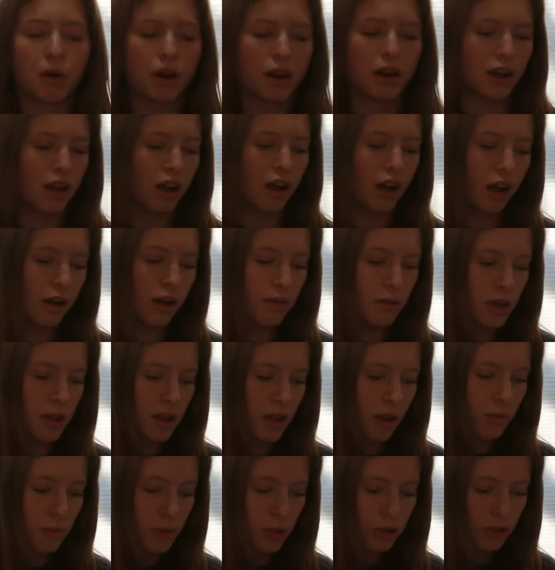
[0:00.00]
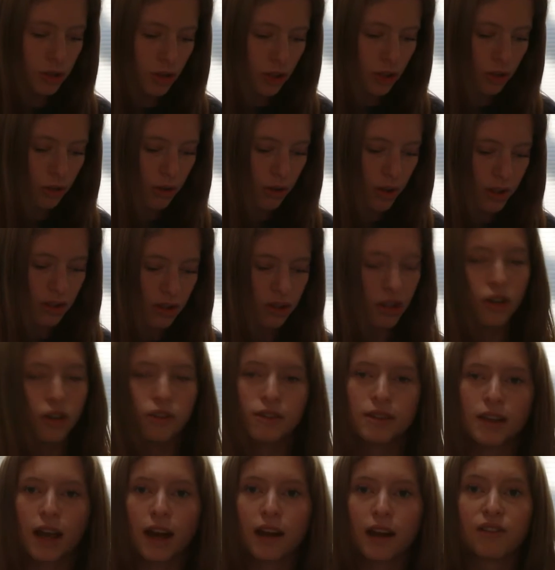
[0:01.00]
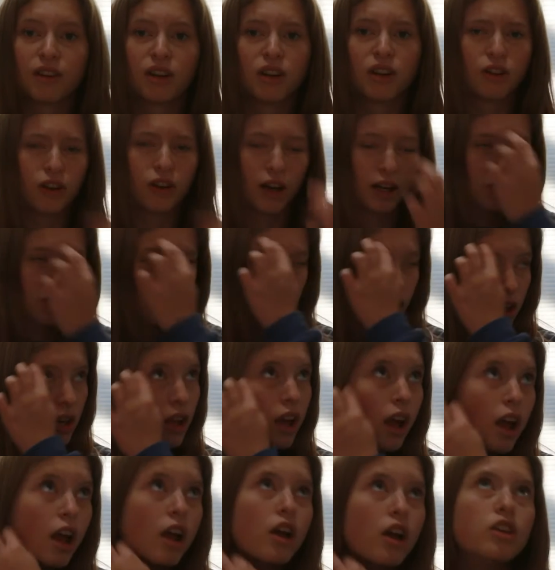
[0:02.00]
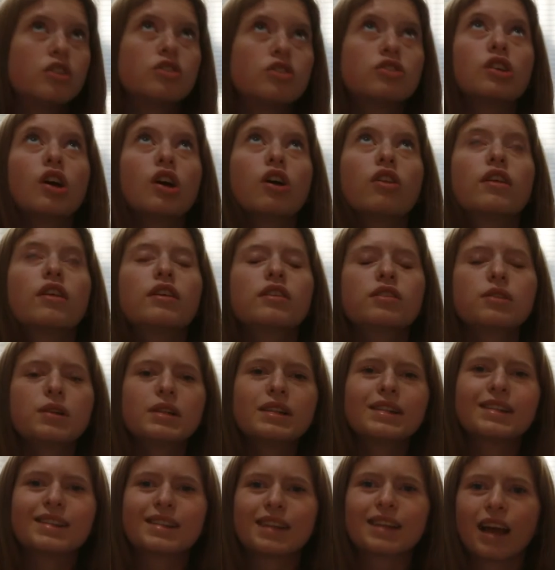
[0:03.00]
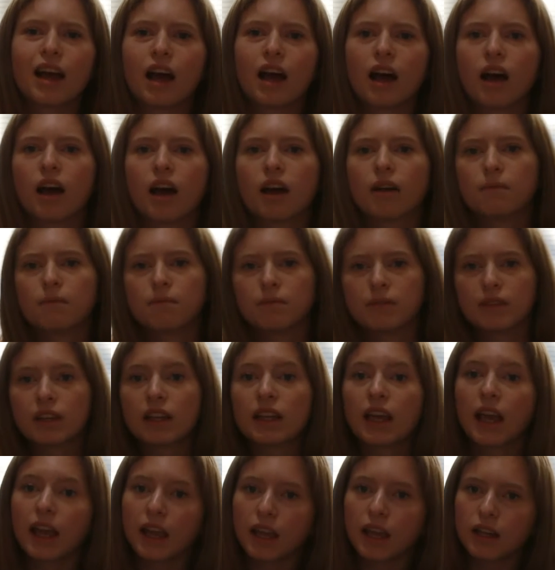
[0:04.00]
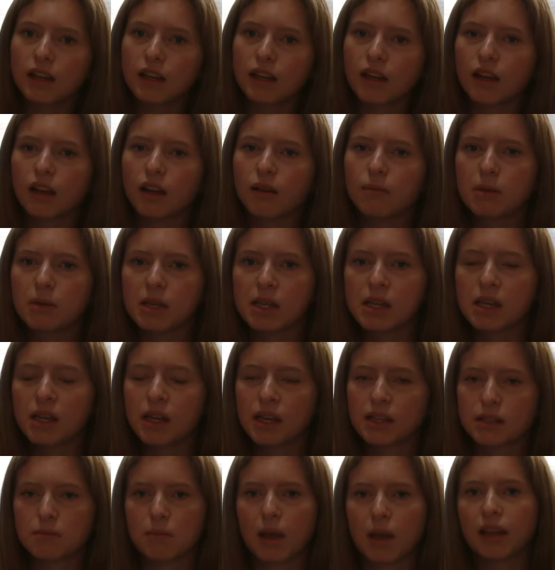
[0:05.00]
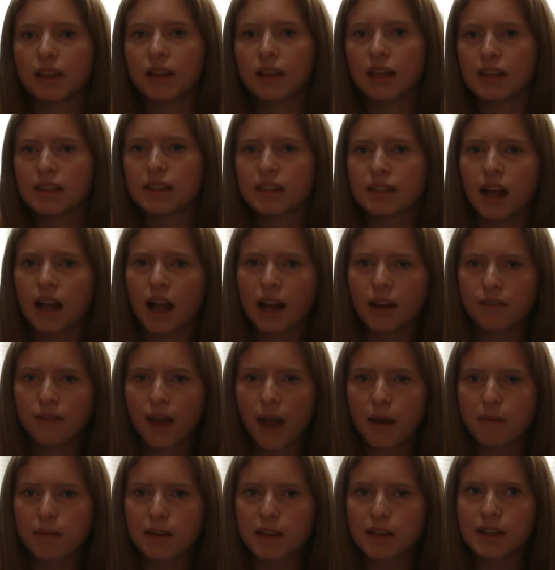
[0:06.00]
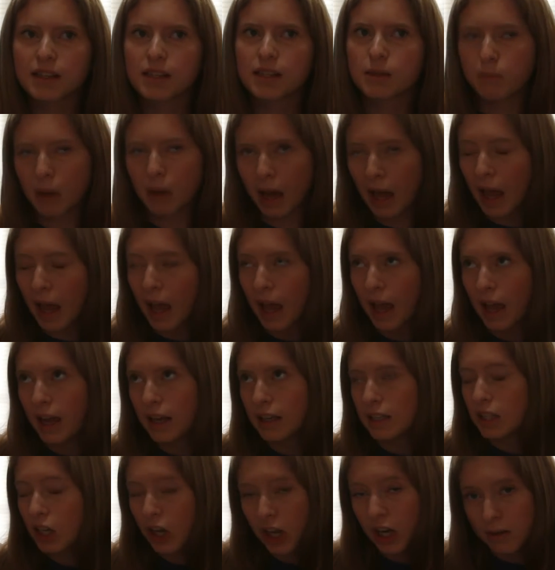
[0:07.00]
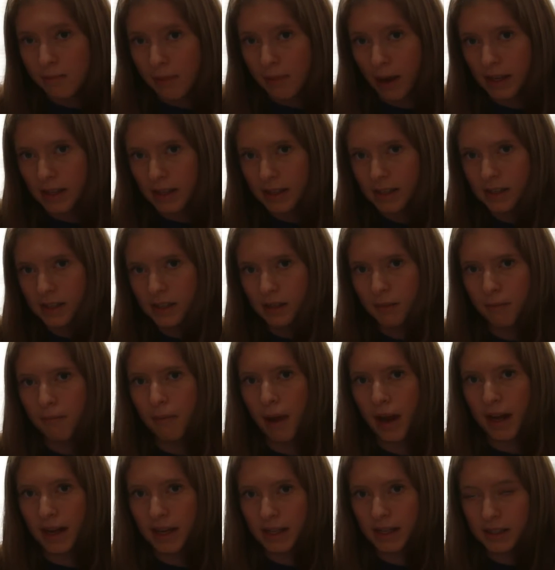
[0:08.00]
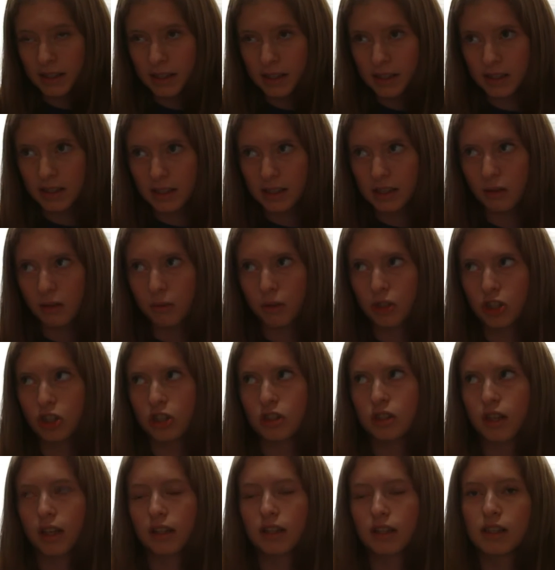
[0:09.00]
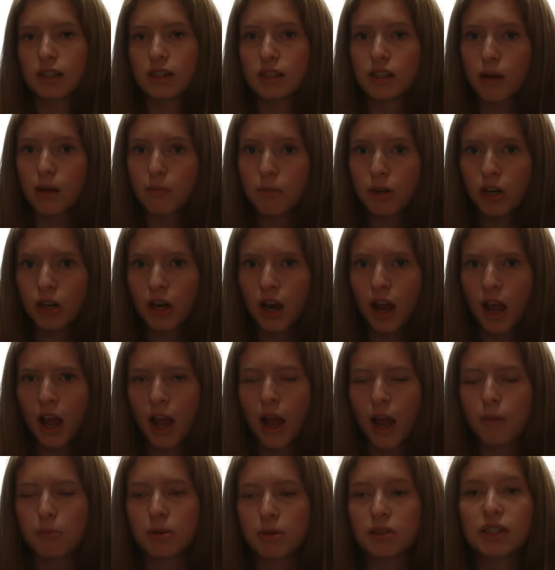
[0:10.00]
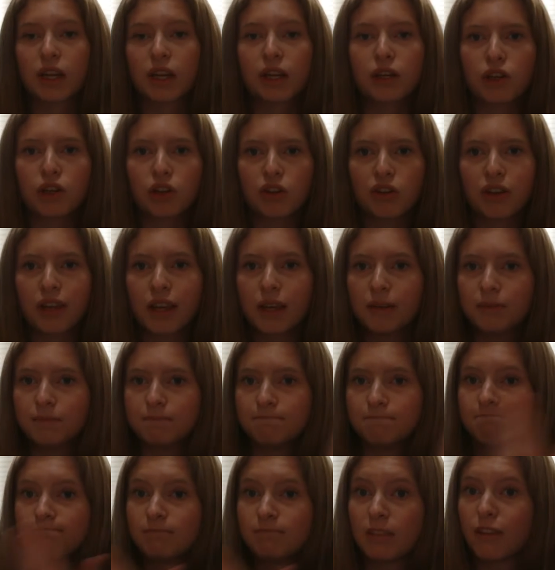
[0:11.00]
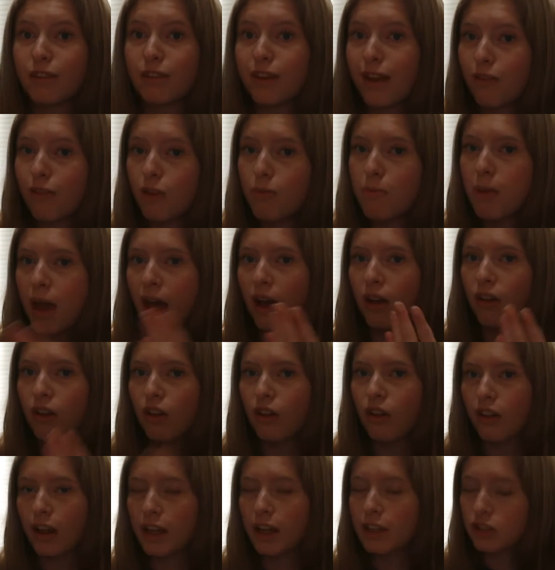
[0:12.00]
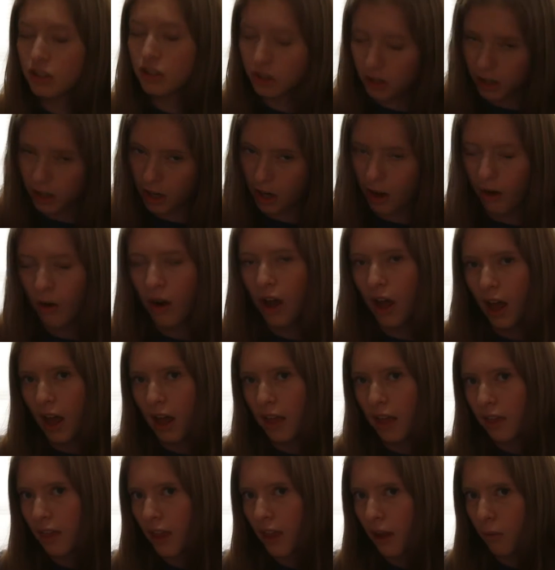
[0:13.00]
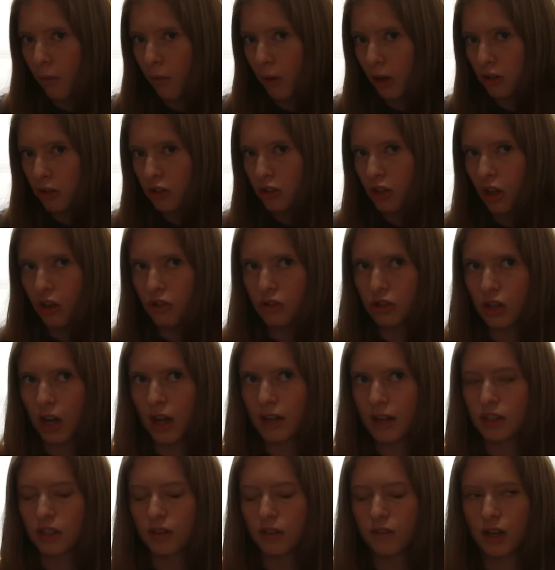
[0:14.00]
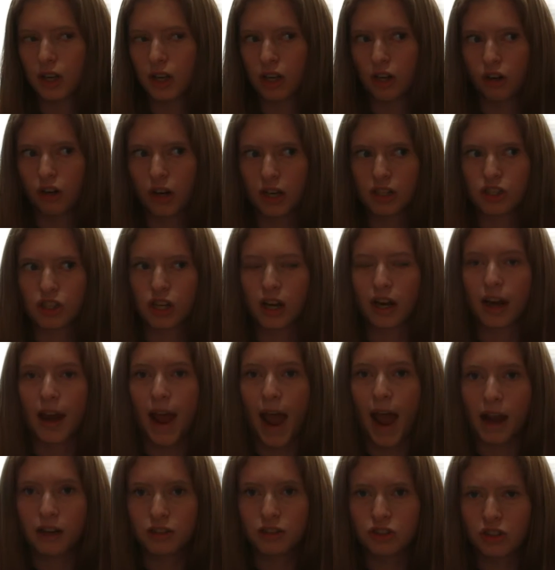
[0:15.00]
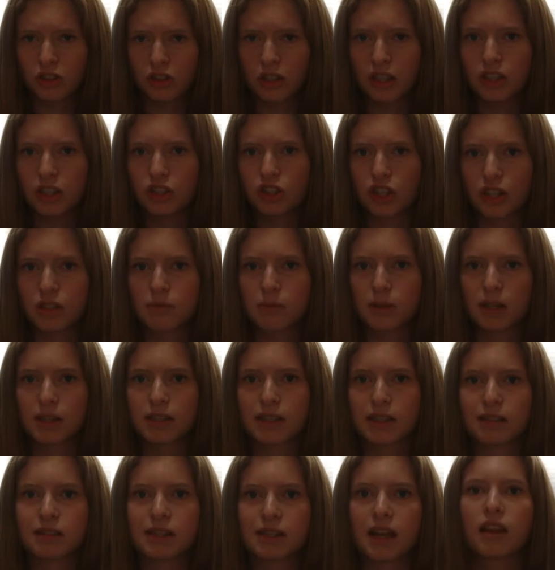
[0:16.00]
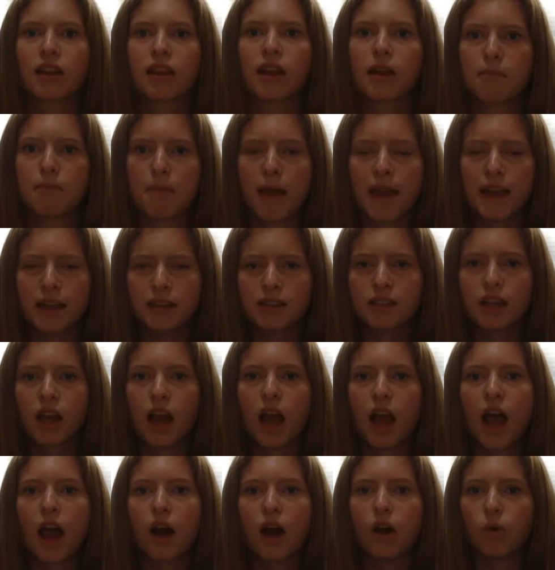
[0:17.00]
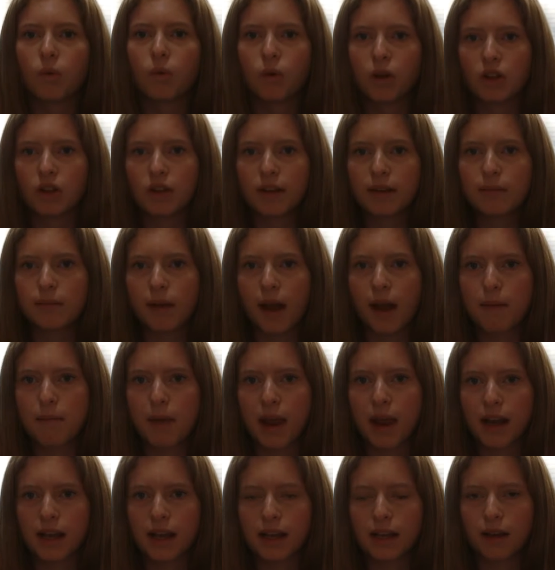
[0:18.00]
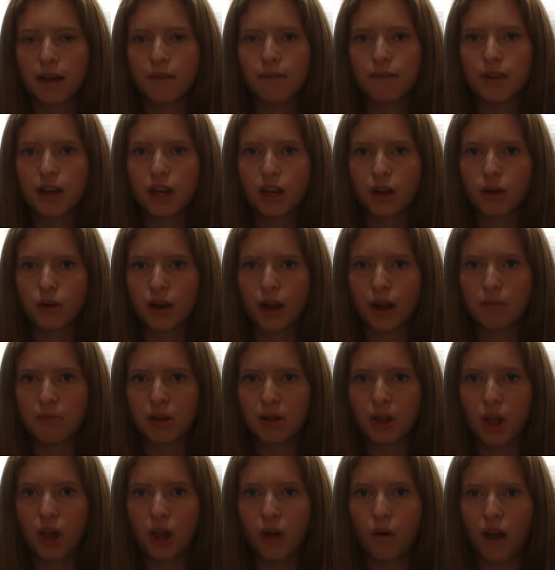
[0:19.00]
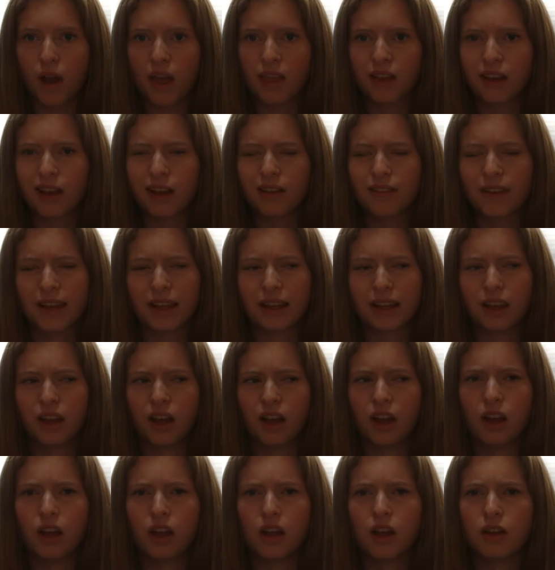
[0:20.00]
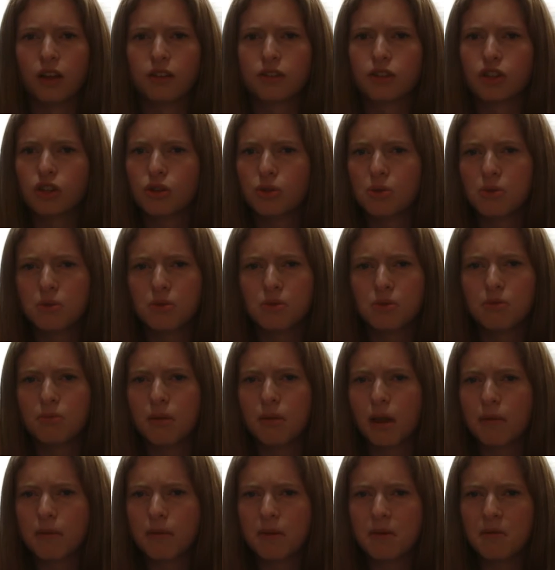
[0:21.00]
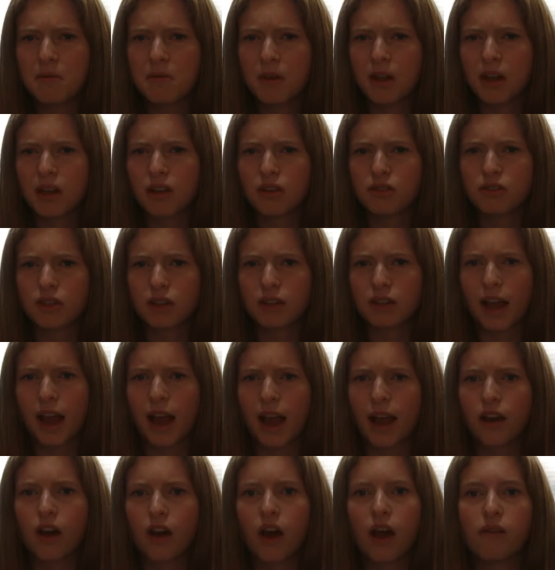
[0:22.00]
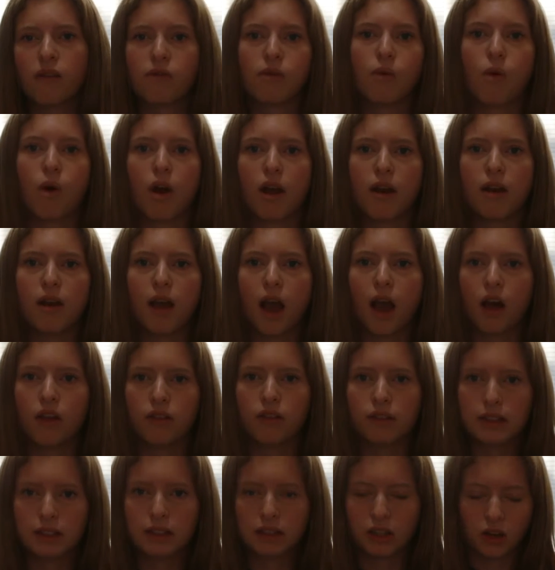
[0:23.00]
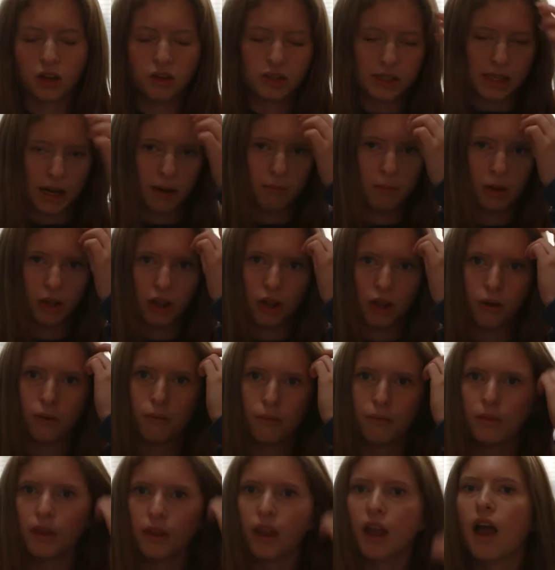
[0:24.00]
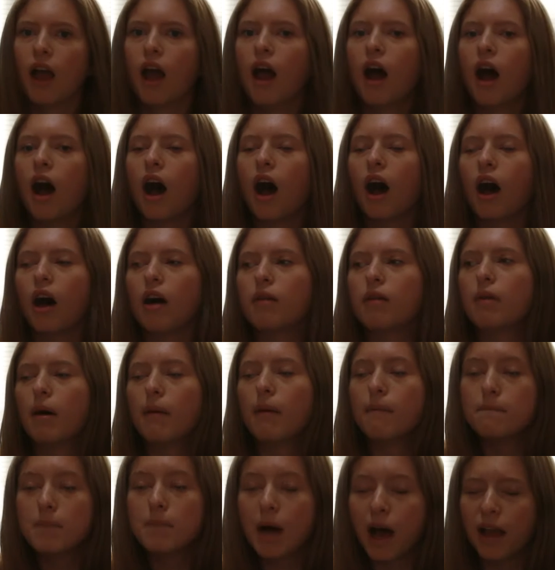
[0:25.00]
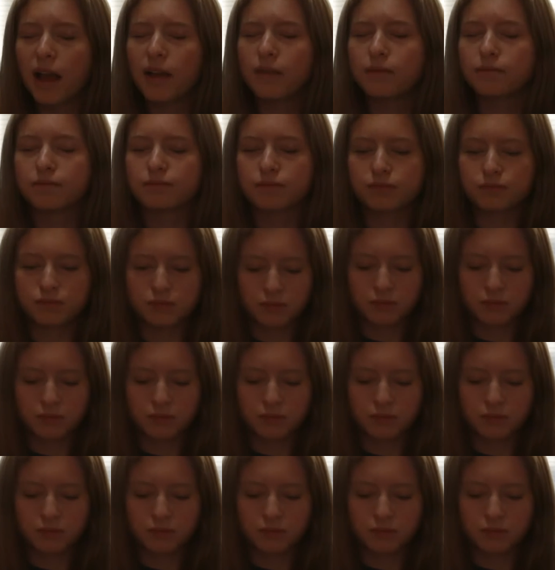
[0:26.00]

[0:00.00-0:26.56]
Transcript: 1. Number 2 is no sign of aggression. So this one's is mainly a sign of happiness, but during mating season, which is like the summer, particularly if you have a male like Dorito, they will show signs of aggression naturally just because that's how they mate. We'll link my mating video down below. I think I have like 2 maybe videos on that. I know I have 1. I'll link those down below. But